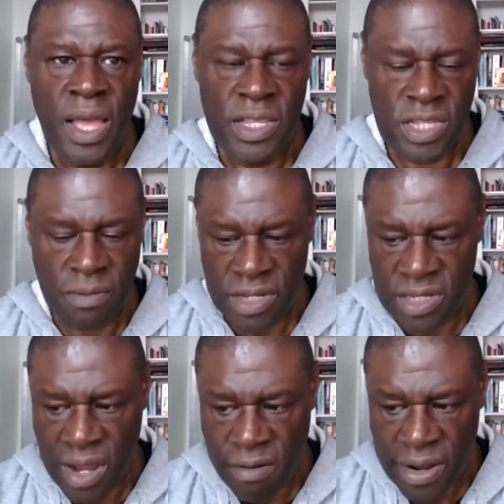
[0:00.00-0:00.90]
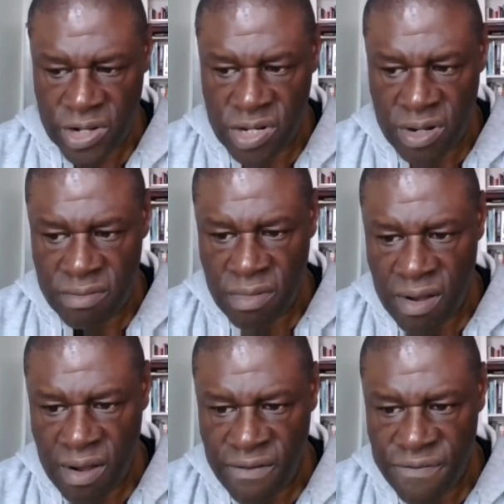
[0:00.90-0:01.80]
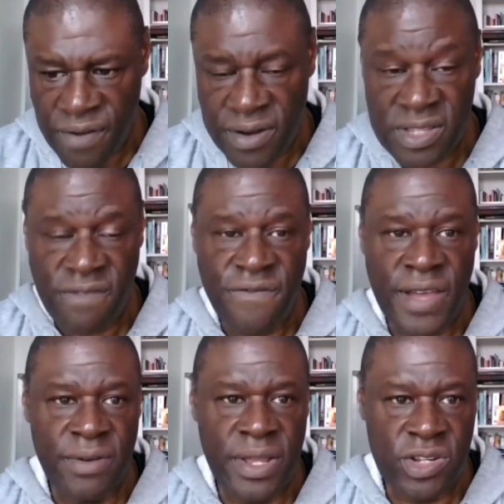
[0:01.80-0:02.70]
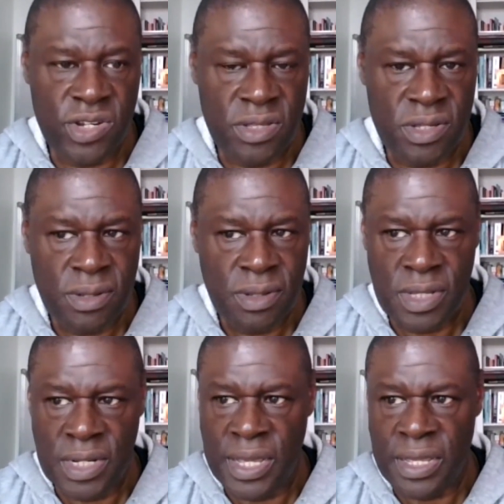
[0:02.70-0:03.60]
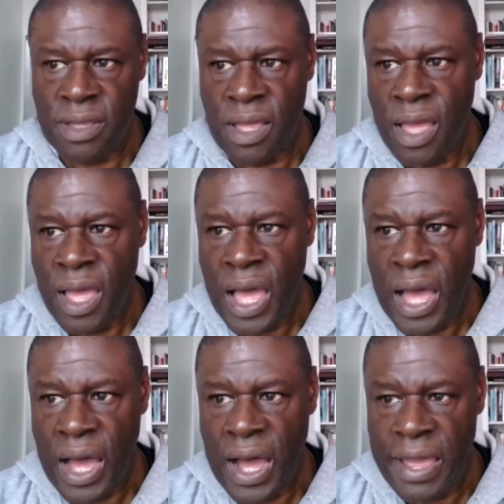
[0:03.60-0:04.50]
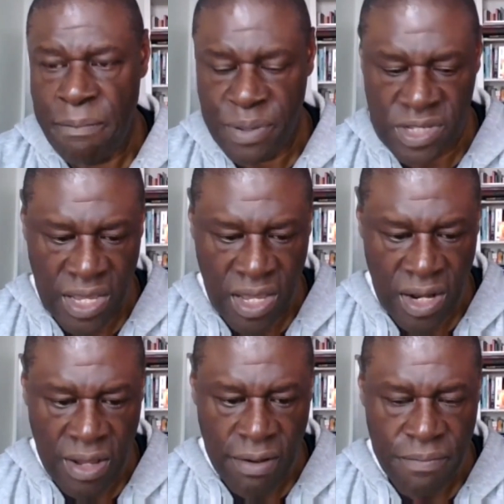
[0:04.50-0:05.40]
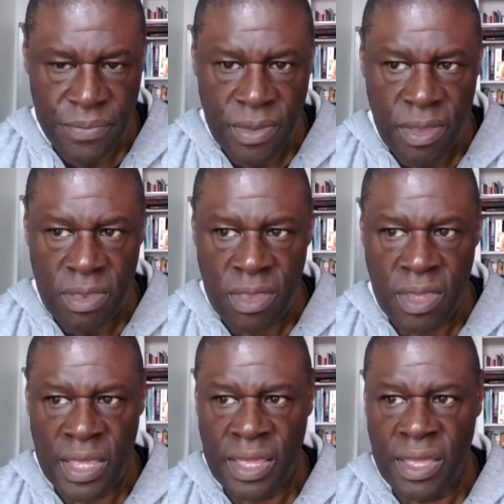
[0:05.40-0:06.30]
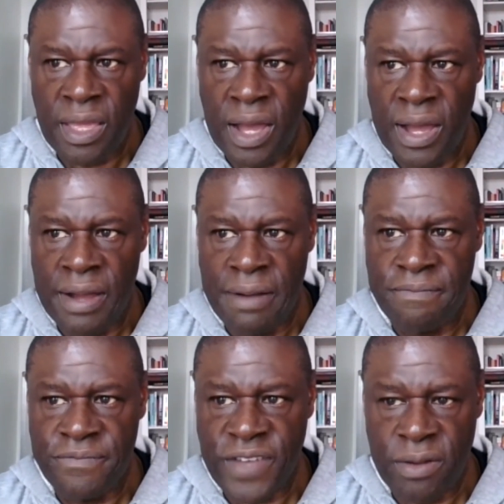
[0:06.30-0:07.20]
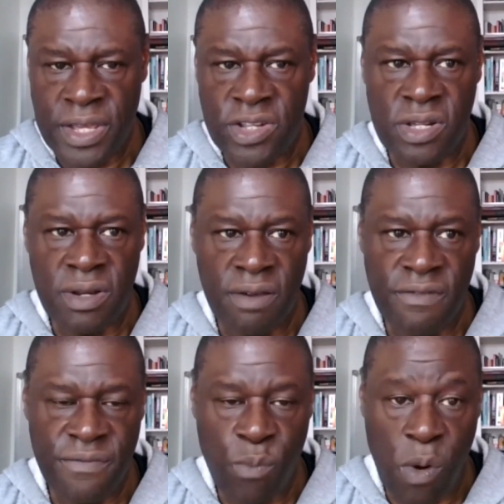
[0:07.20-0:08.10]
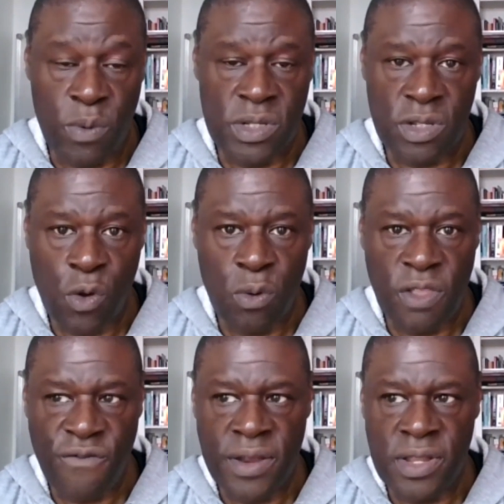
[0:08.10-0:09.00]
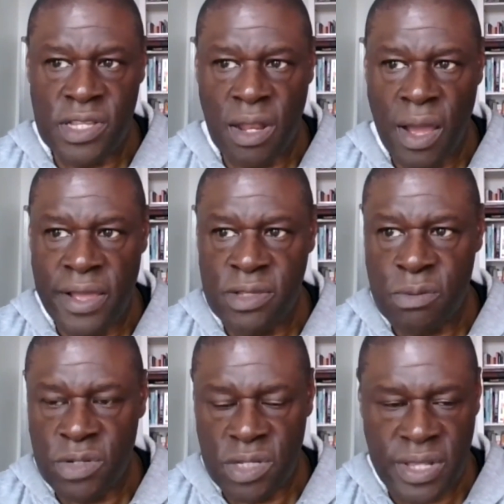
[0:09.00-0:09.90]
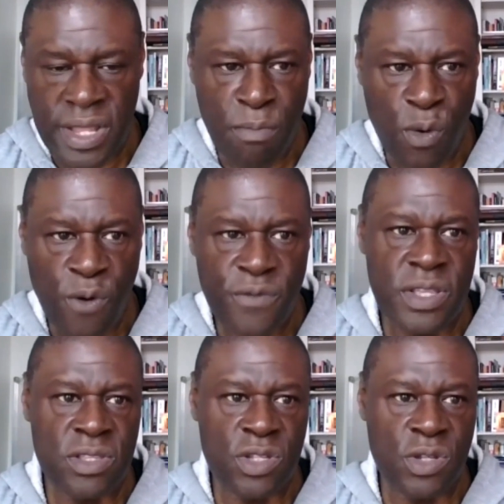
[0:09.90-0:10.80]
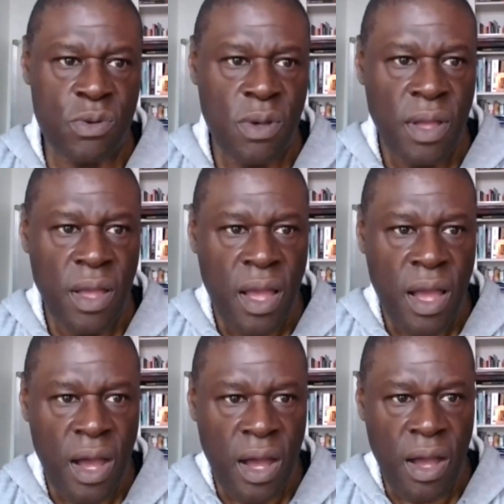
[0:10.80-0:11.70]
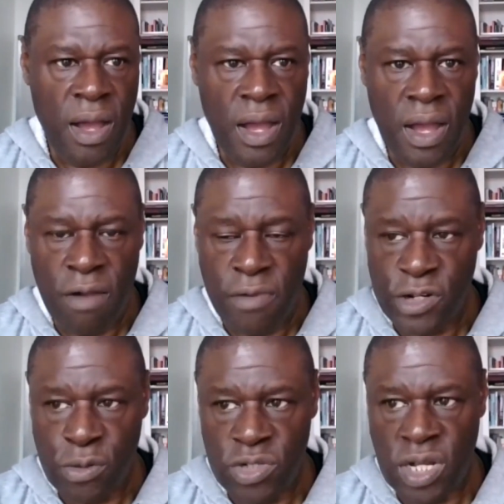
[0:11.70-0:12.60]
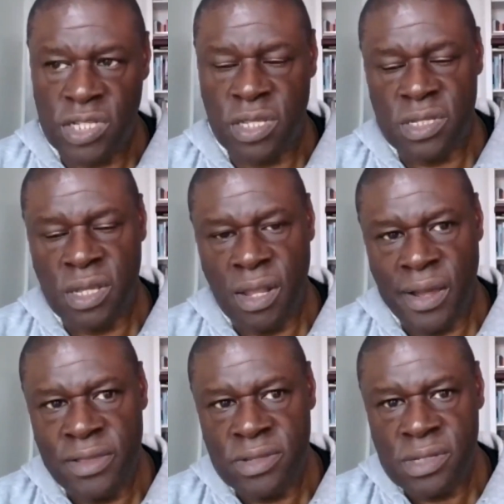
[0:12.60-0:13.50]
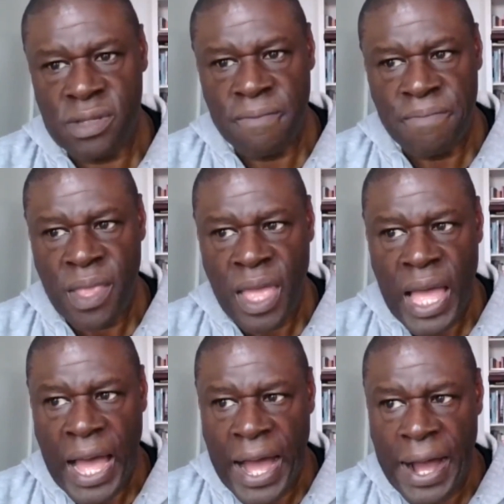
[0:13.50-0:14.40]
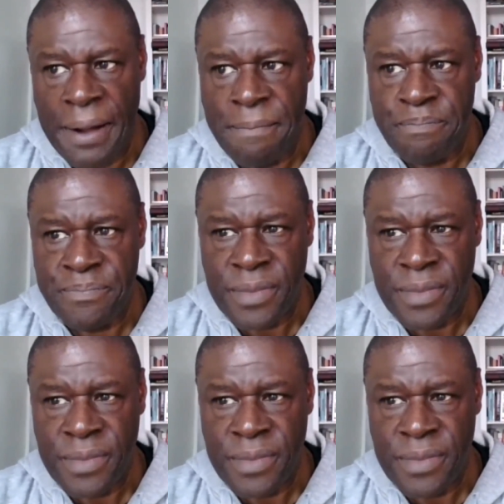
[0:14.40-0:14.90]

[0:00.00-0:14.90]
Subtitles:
some of the direction of funders and foundations today. In particular, the foundation of what was called the Funders Alliance, which is now morphed into a Racial Justice Alliance. And